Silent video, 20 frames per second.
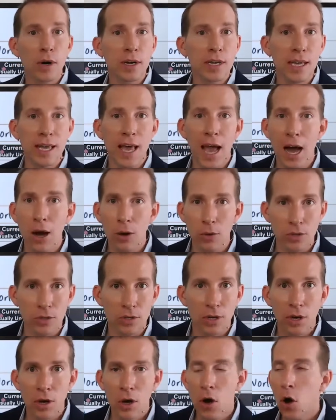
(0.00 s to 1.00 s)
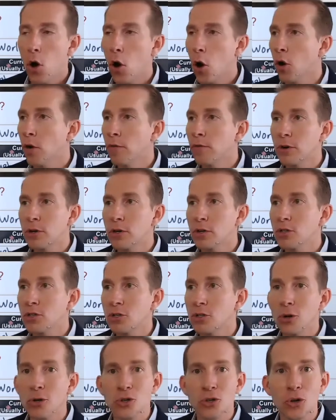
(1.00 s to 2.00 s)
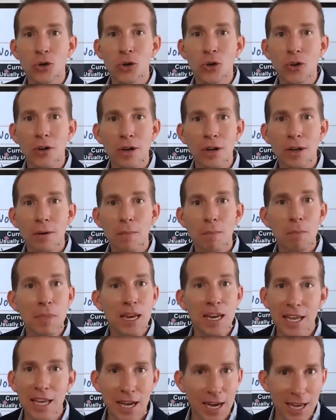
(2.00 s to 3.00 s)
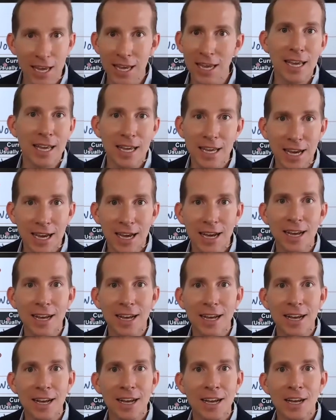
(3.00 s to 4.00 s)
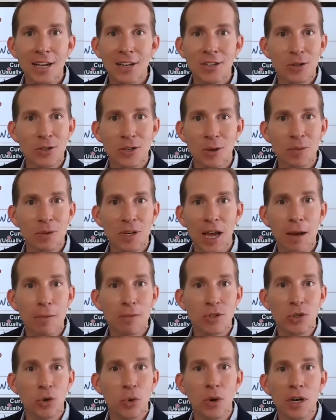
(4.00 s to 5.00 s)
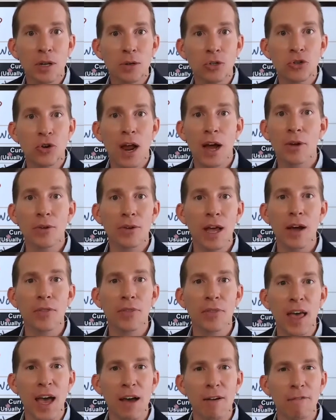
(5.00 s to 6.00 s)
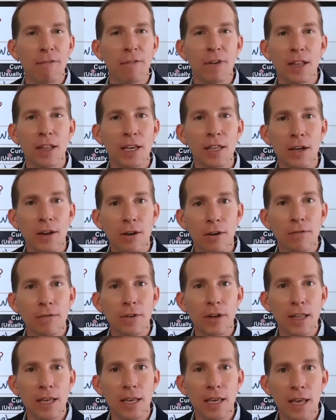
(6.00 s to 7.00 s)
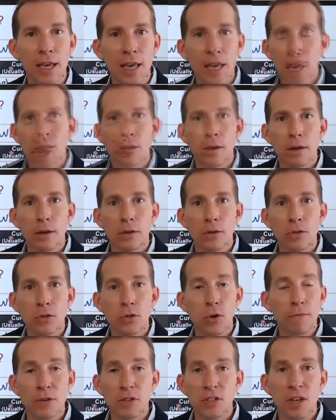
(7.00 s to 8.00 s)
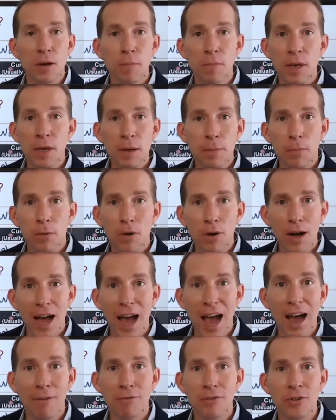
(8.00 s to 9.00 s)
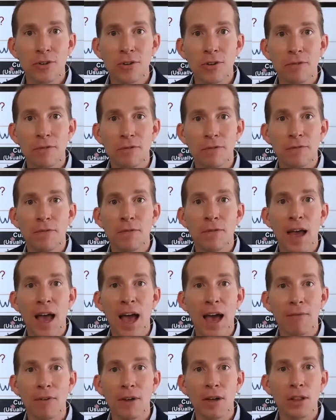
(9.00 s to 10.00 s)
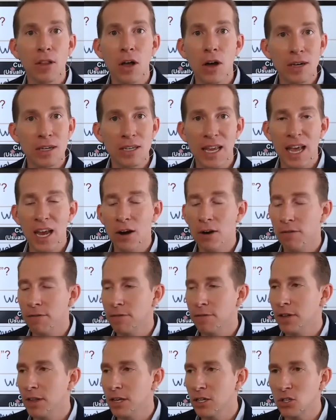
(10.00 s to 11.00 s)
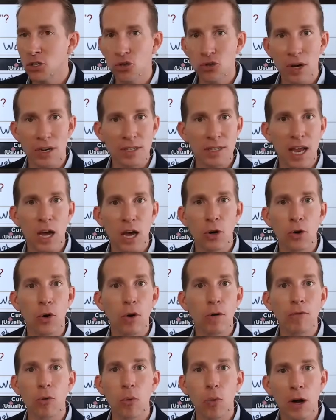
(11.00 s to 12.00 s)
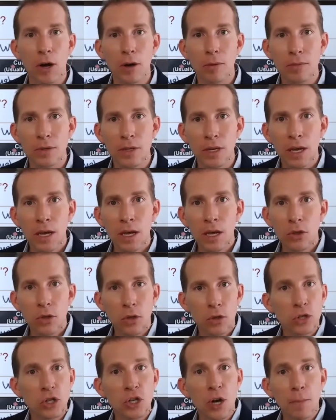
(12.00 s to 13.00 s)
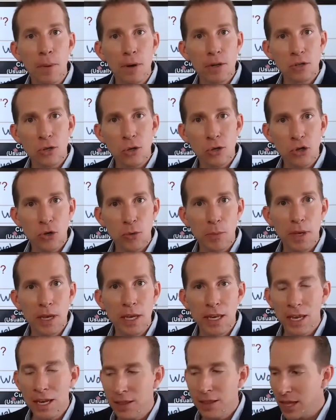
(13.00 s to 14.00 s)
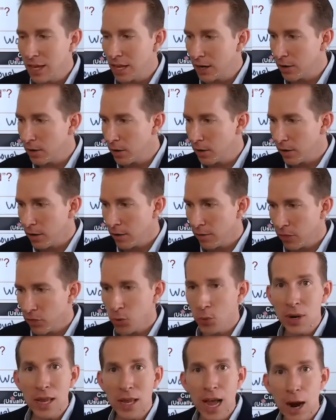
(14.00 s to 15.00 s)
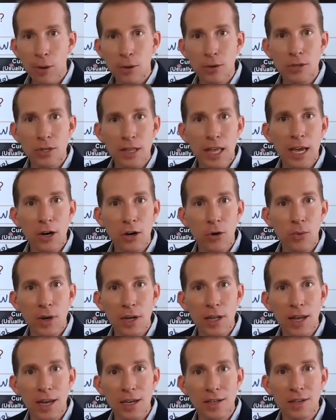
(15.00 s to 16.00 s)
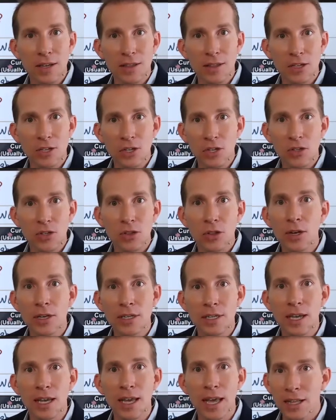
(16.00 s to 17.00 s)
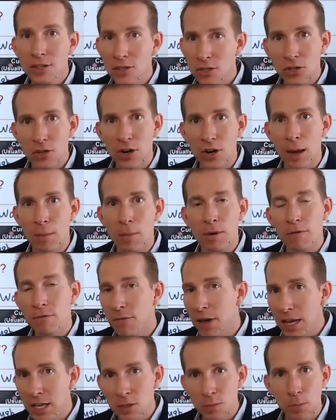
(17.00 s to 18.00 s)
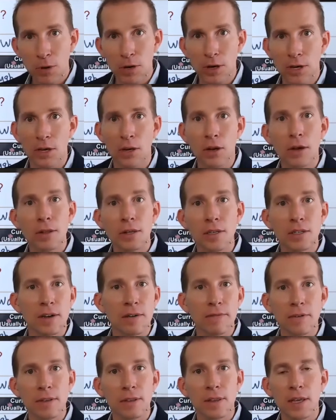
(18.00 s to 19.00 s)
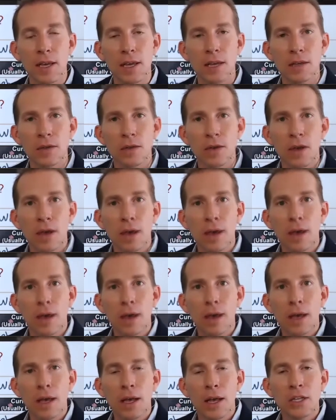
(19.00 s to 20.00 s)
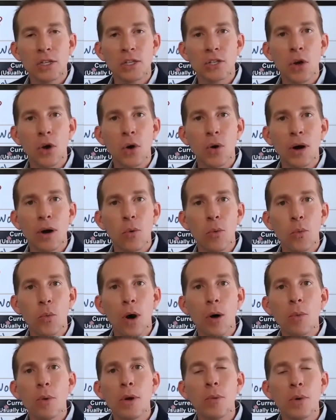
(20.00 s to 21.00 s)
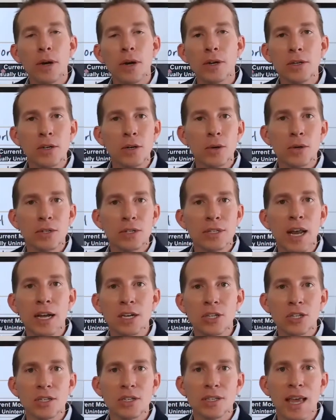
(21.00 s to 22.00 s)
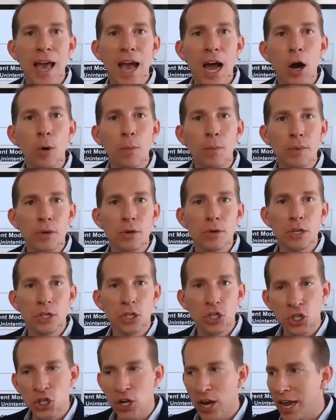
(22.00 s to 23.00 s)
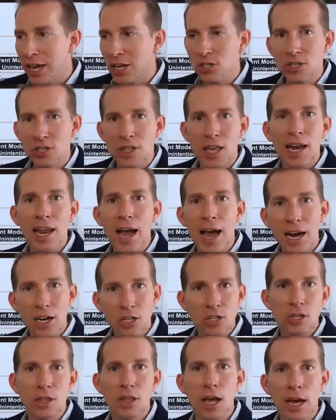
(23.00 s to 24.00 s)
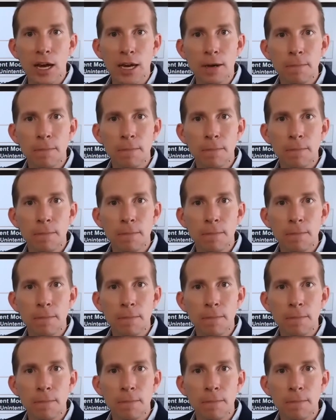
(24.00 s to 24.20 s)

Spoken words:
out, over social media eating. So sometimes you want to drown out that feeling that you're feeling. So for some people, after having a long day or feeling stressed out or overwhelmed, they'll jump on social media and they can 3 hours later realize that they just looked at Instagram and Facebook and all these different things. And so what we want to do is not just help you to change that action line,